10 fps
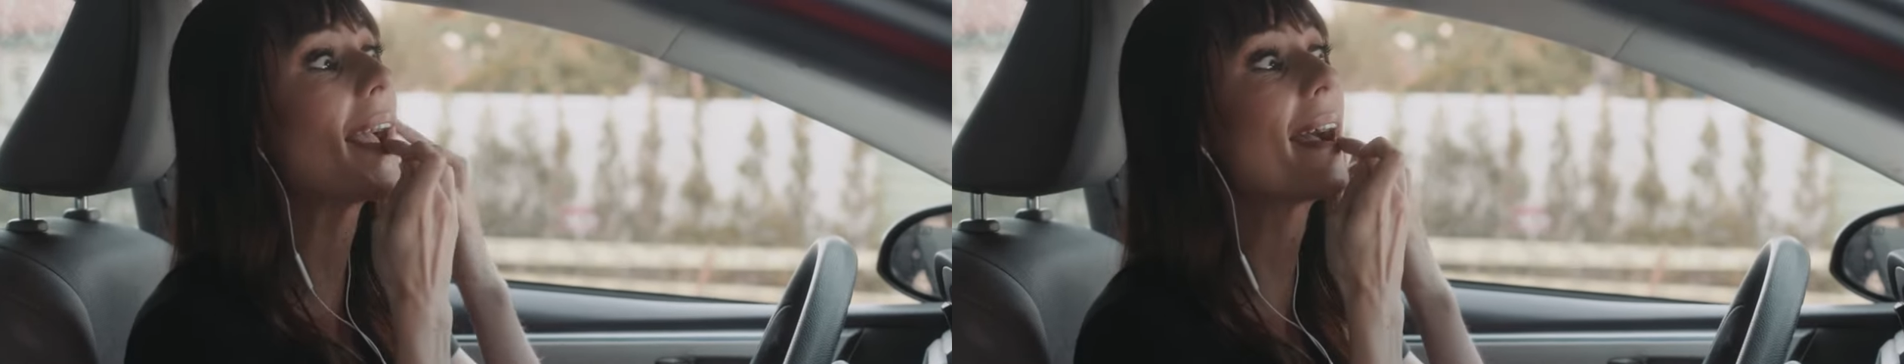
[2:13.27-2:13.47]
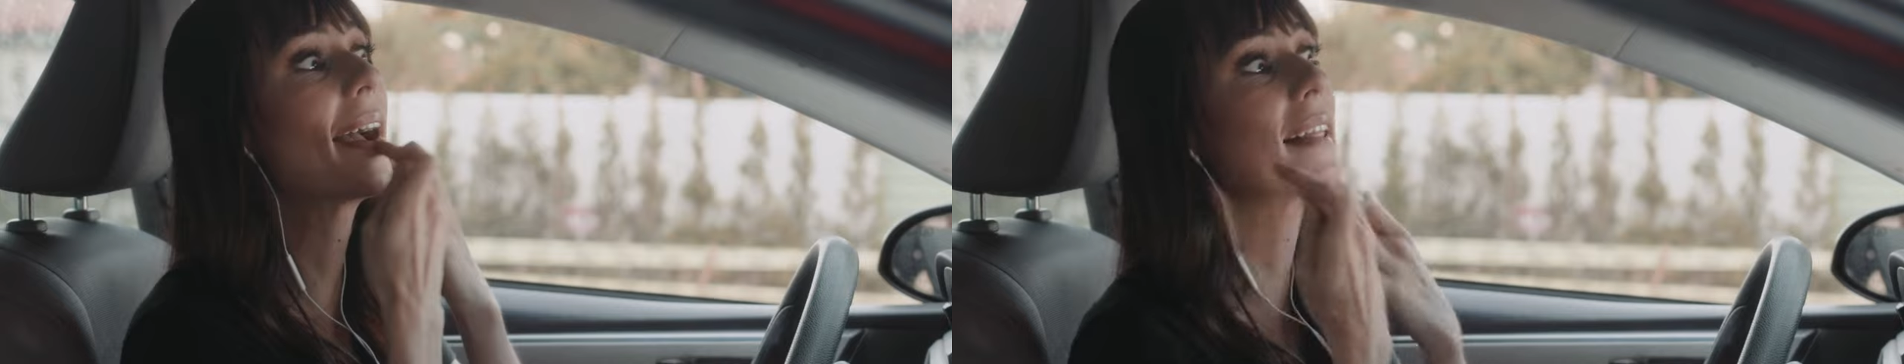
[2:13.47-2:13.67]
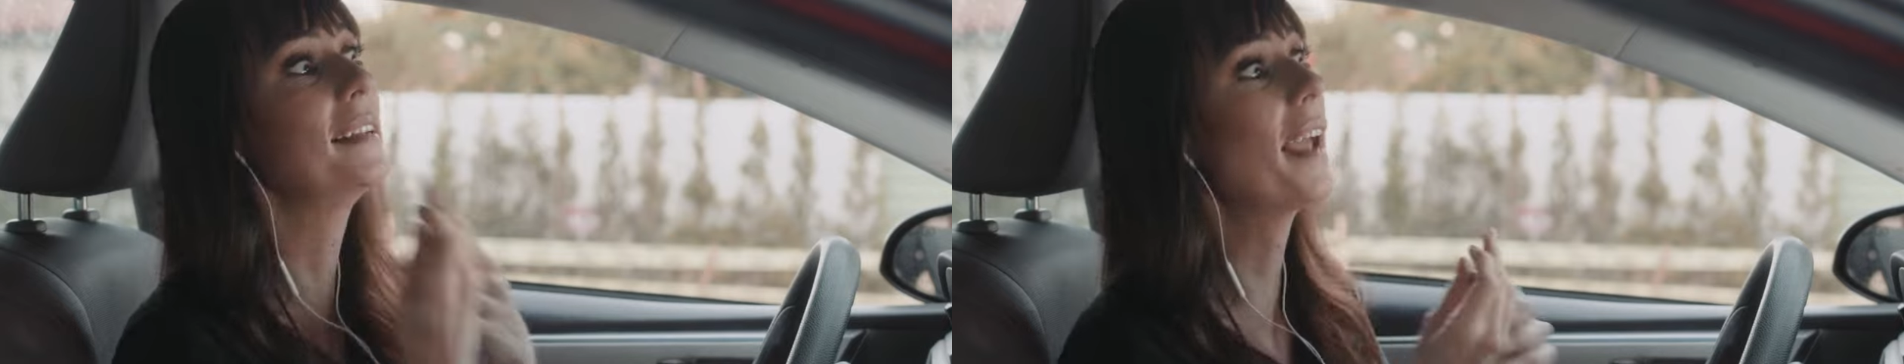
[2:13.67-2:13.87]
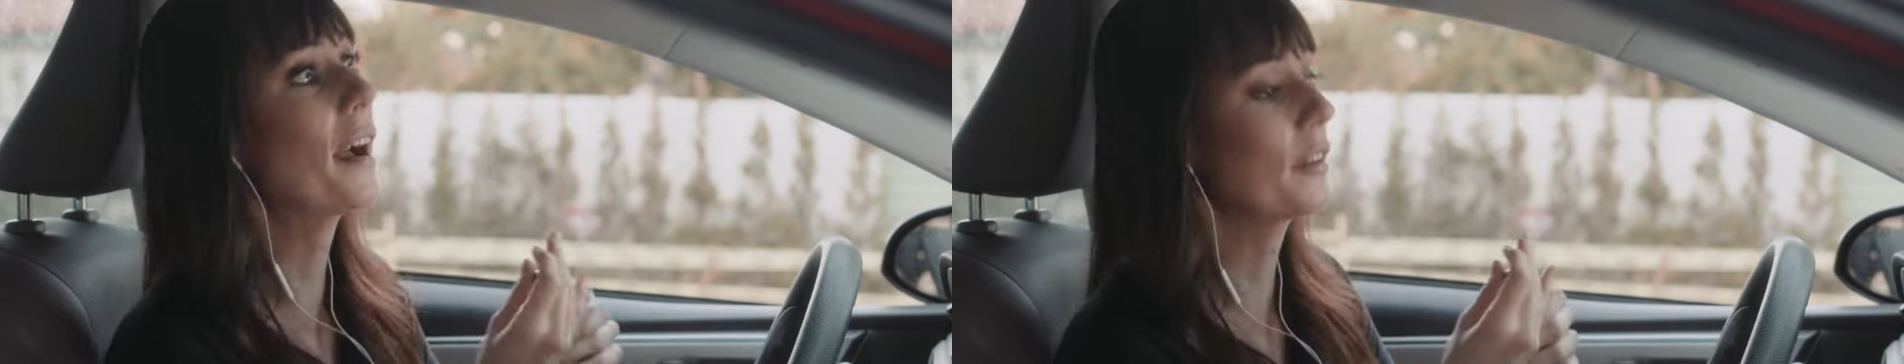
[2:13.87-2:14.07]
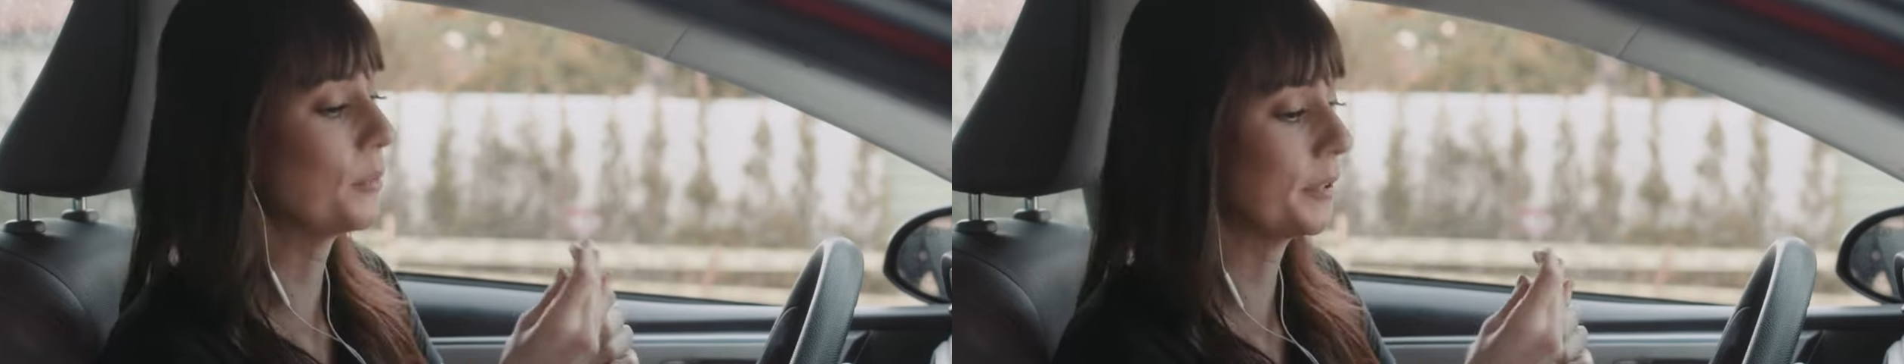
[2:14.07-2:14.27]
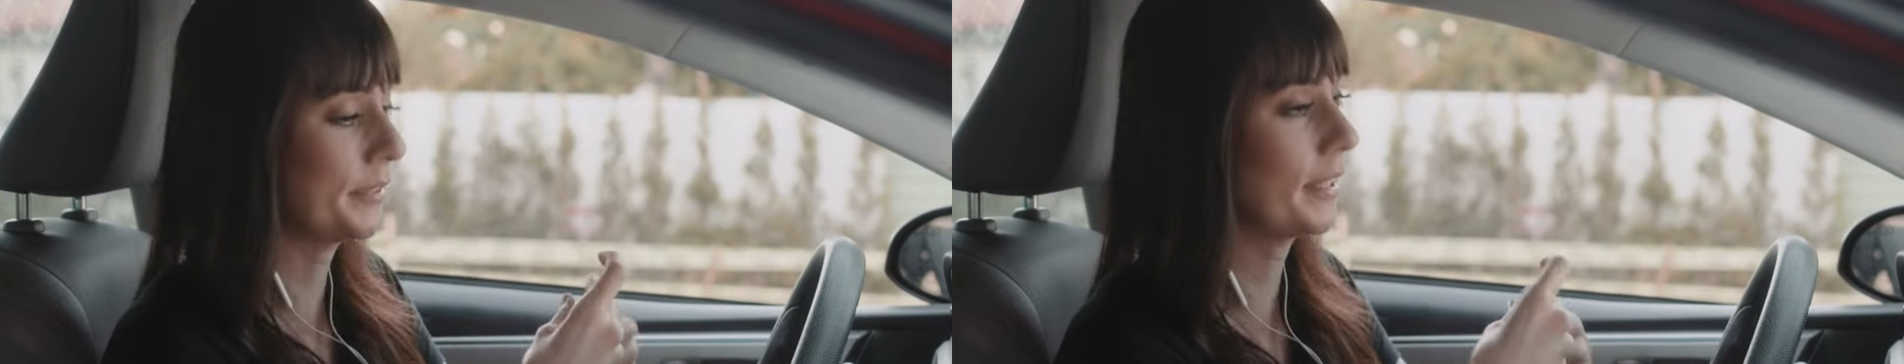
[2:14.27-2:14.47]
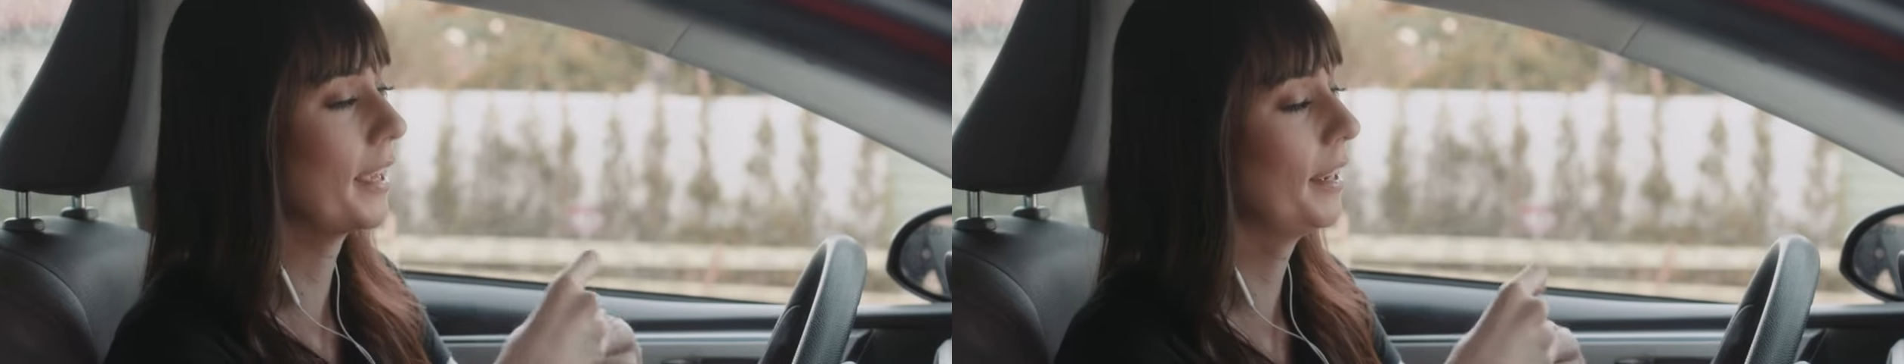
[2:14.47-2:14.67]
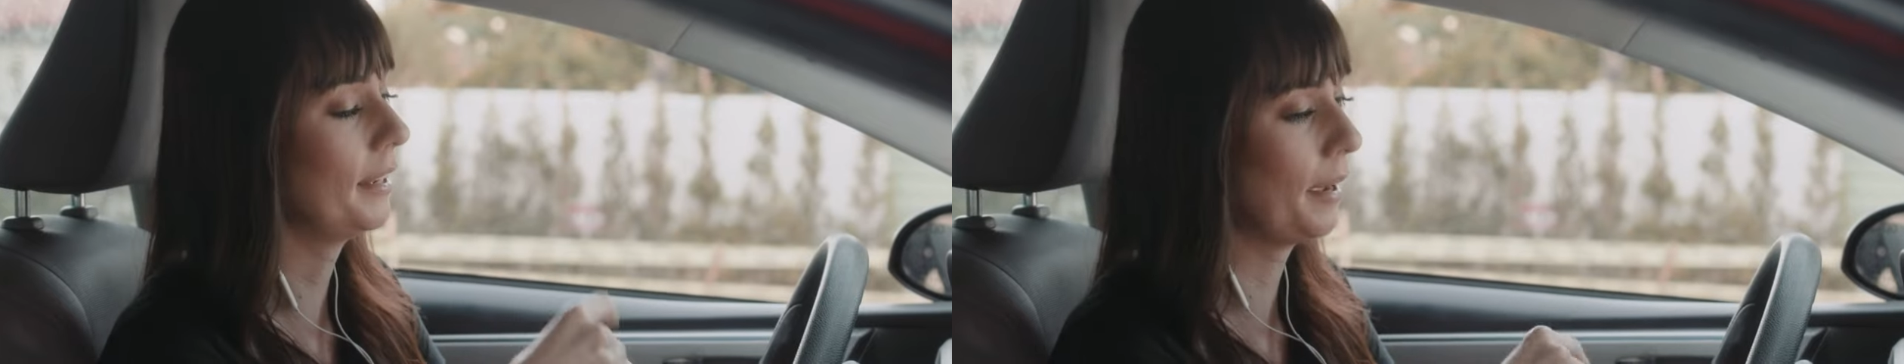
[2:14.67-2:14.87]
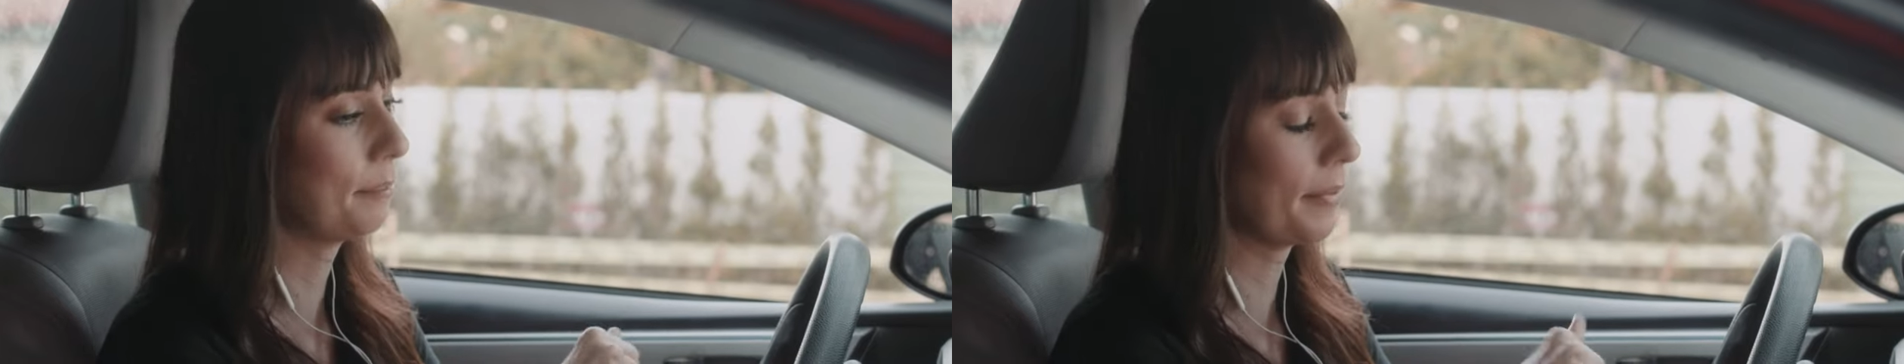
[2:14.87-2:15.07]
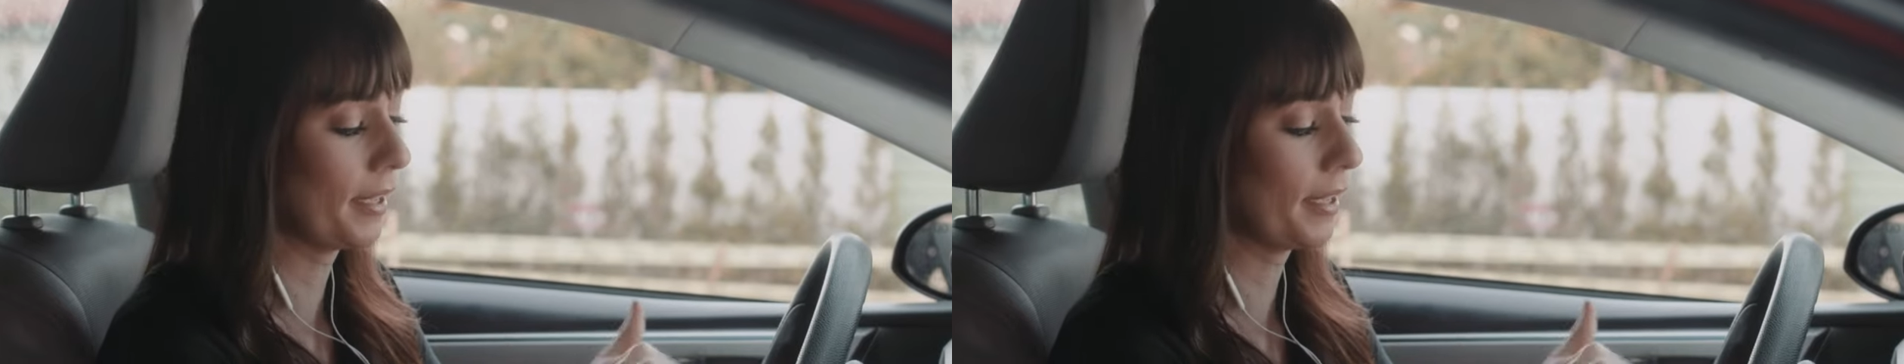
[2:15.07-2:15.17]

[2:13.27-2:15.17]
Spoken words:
I highly doubt he wants to kidnap